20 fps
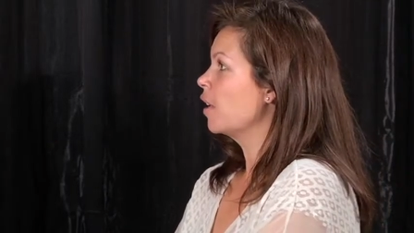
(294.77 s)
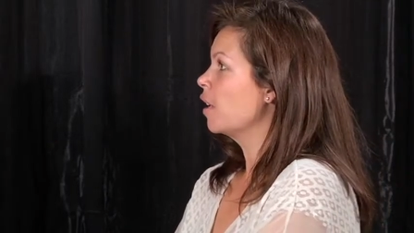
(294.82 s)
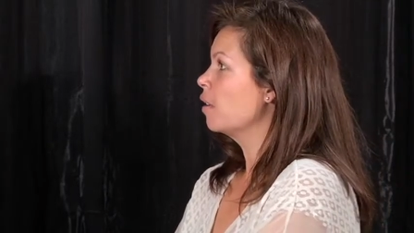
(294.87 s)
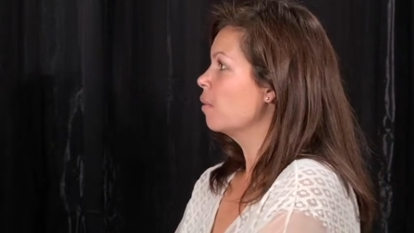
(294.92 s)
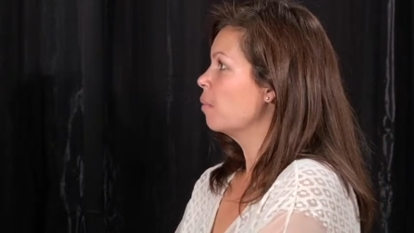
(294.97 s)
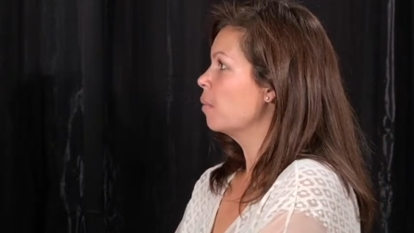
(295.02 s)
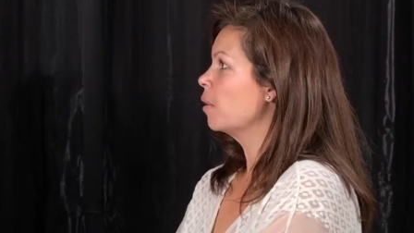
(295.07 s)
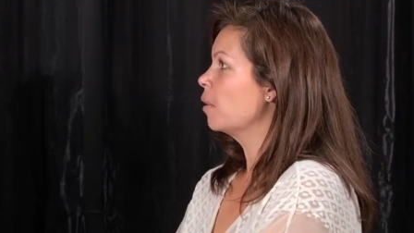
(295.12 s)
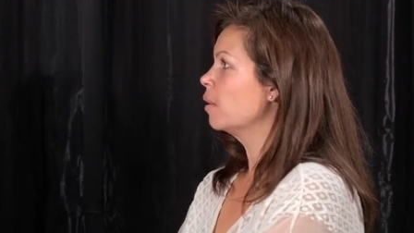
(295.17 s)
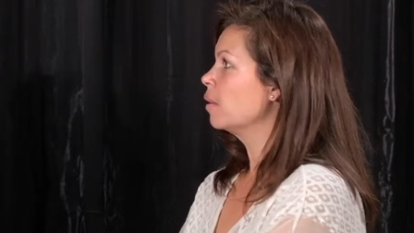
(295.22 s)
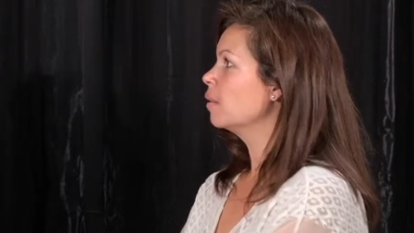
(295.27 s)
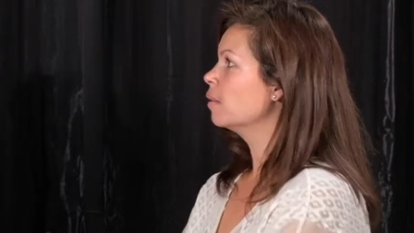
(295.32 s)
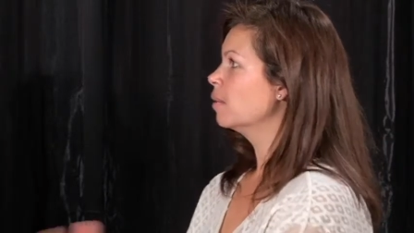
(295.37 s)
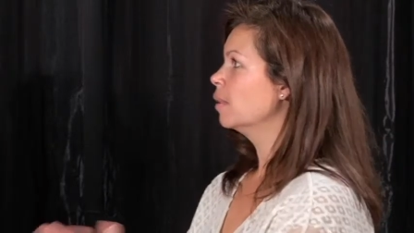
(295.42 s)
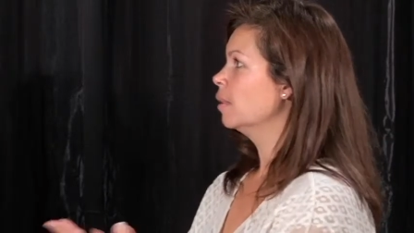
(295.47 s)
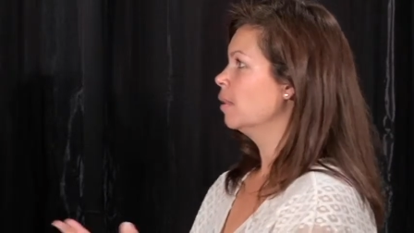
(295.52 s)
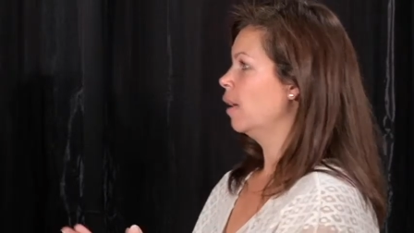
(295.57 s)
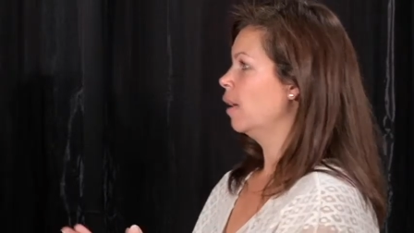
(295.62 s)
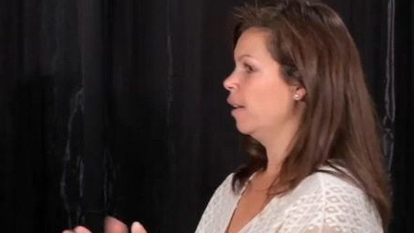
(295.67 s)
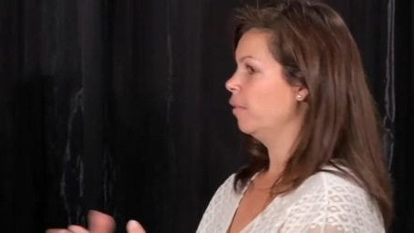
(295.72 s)
felt, well,
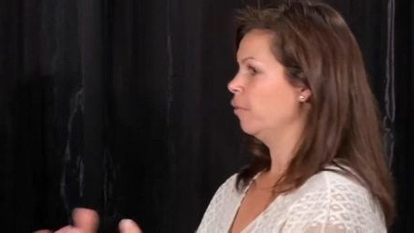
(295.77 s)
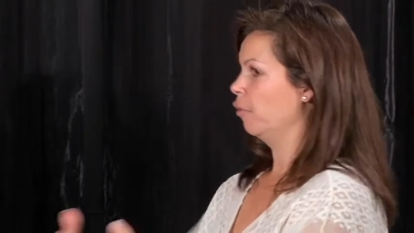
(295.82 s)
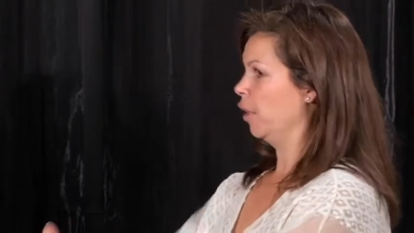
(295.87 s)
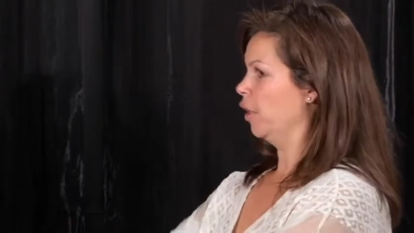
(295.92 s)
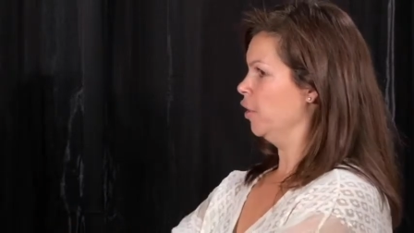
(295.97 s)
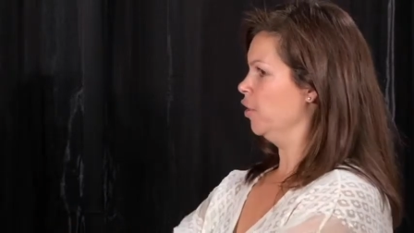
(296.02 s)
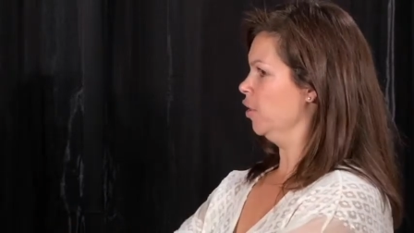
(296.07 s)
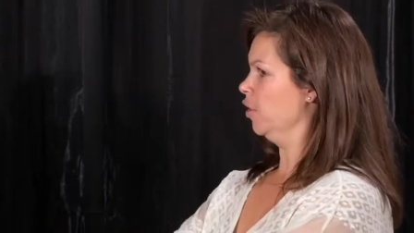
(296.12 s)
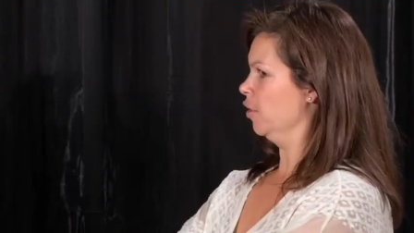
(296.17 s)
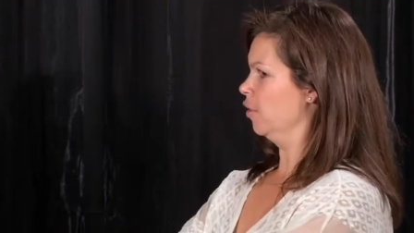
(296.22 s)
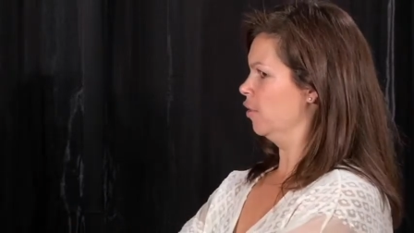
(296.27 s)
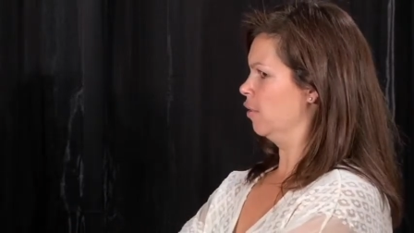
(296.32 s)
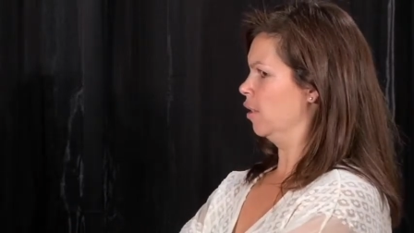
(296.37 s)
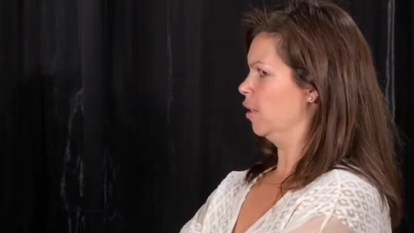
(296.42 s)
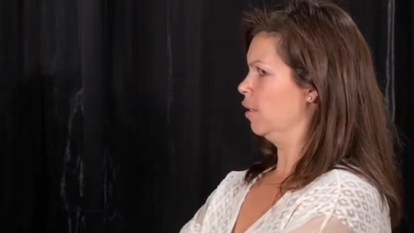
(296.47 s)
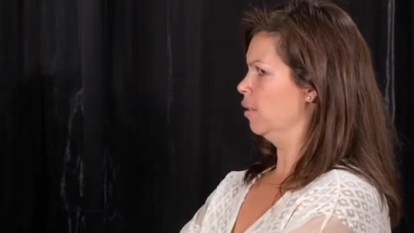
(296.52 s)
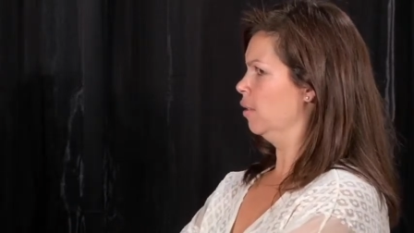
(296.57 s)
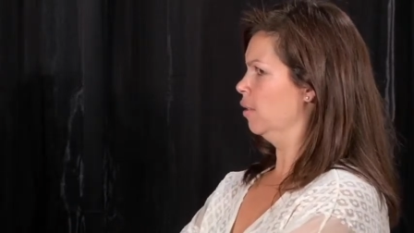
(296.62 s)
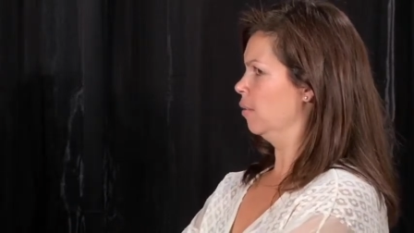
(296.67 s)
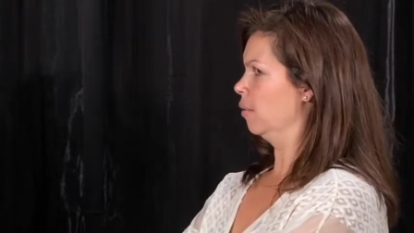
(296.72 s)
I have
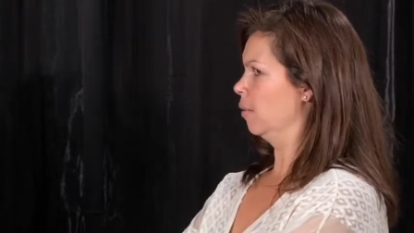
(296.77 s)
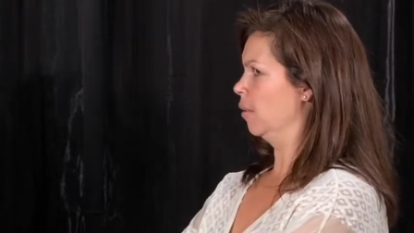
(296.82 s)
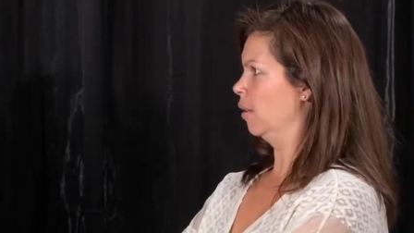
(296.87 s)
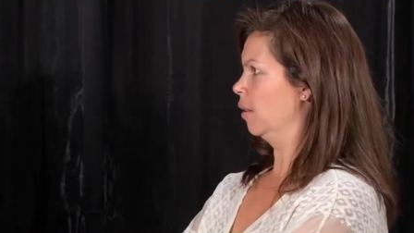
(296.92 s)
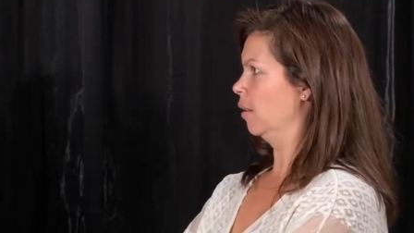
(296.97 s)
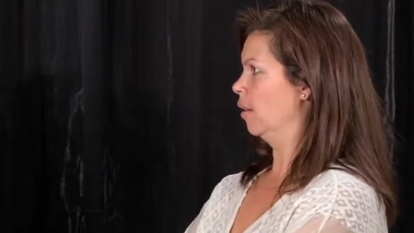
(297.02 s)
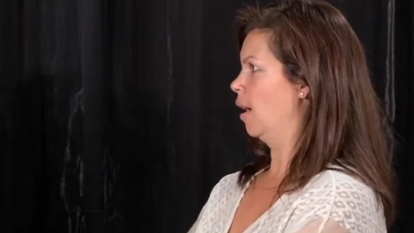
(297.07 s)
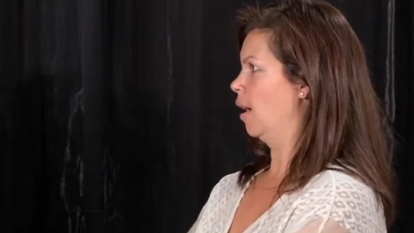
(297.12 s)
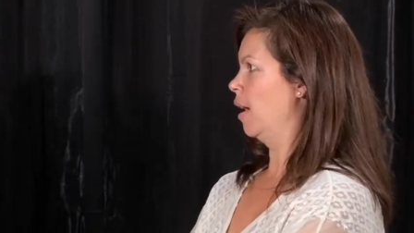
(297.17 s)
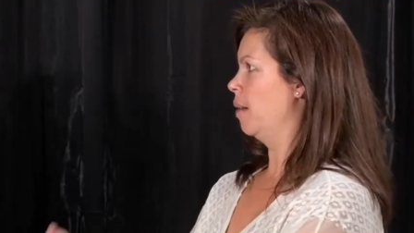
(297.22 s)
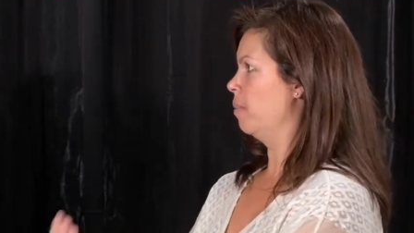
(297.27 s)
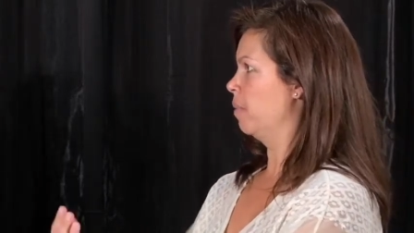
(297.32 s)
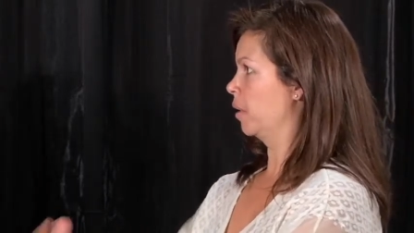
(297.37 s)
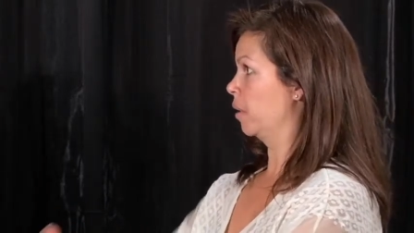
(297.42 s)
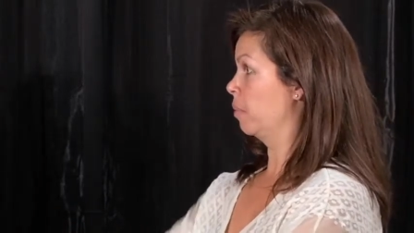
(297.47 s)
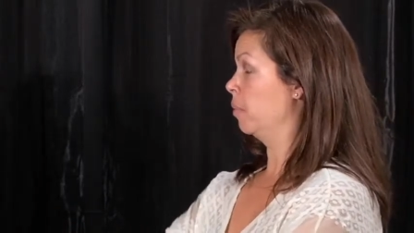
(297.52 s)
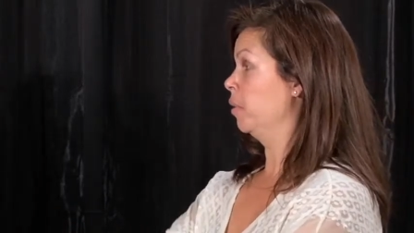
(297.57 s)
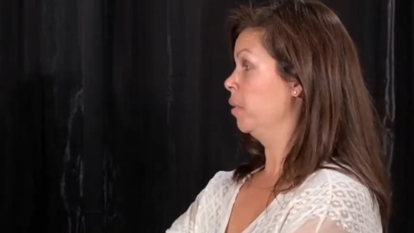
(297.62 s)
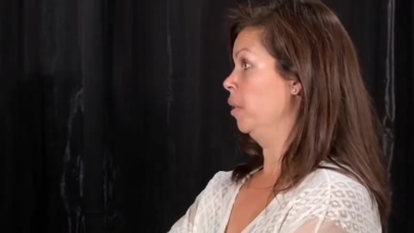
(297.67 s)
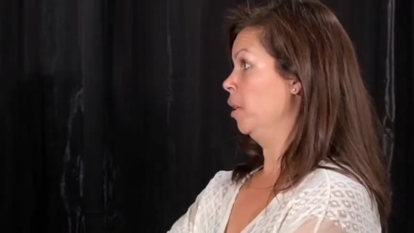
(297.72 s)
grandchildren or I'm a
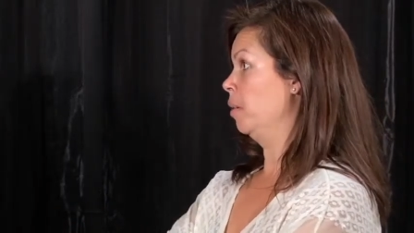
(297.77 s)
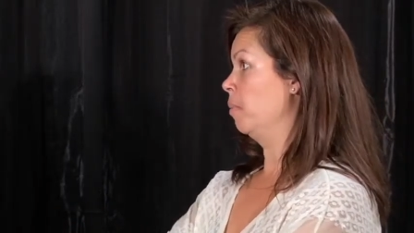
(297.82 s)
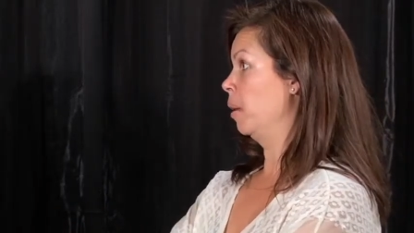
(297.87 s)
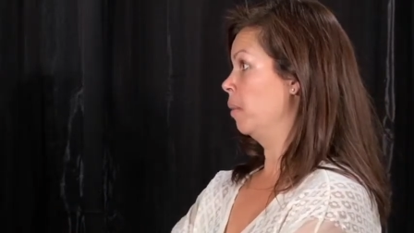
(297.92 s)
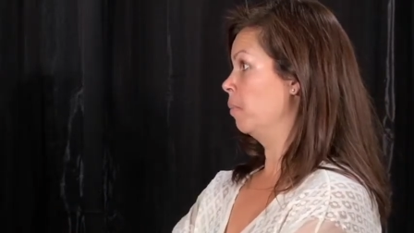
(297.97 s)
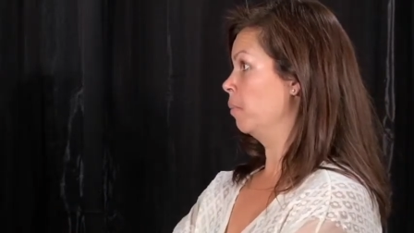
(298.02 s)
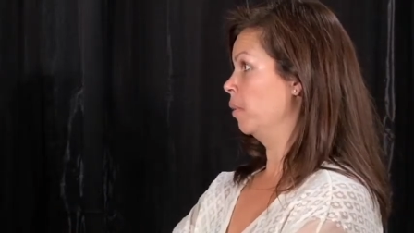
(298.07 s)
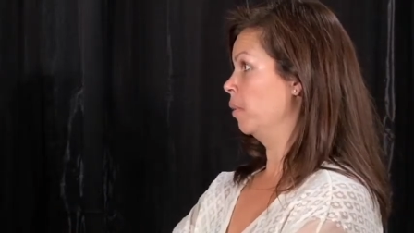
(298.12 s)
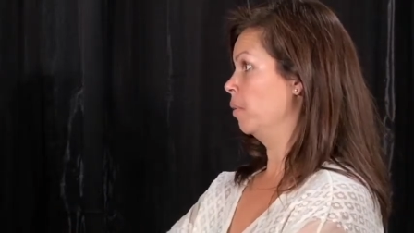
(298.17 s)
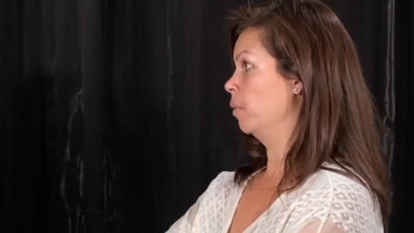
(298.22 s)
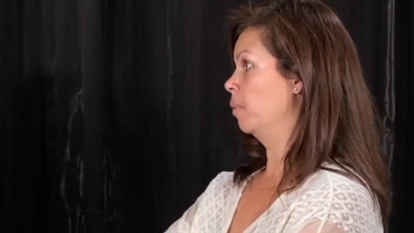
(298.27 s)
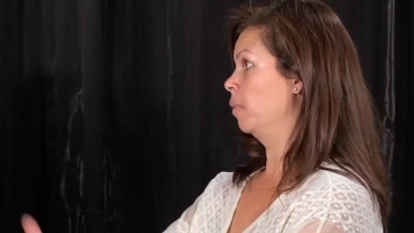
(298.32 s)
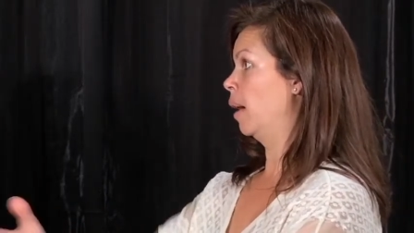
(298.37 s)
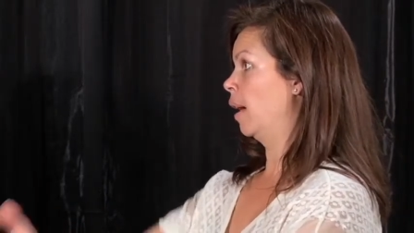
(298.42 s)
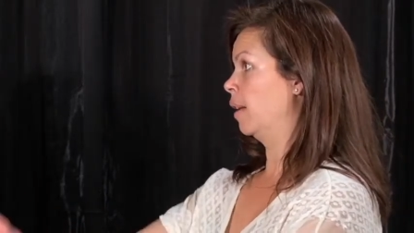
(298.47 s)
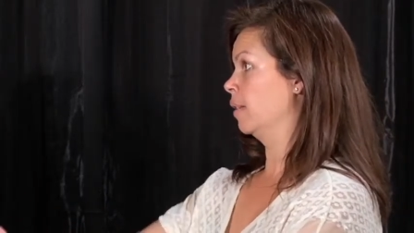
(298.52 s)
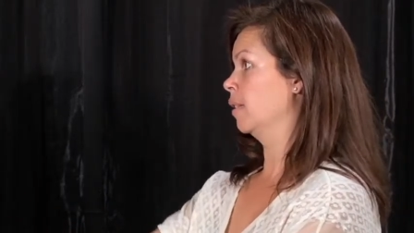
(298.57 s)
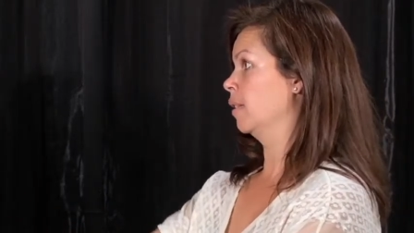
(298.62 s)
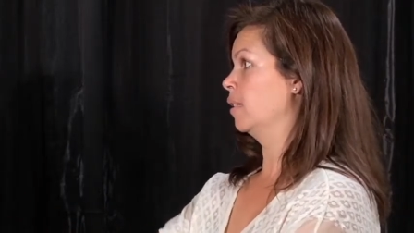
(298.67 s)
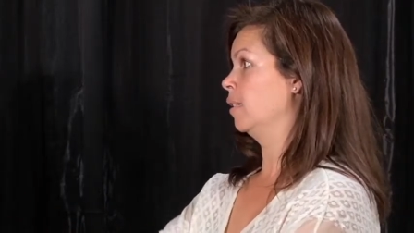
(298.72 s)
community mm-hmm. member who
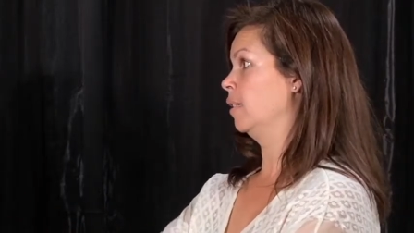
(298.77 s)
has a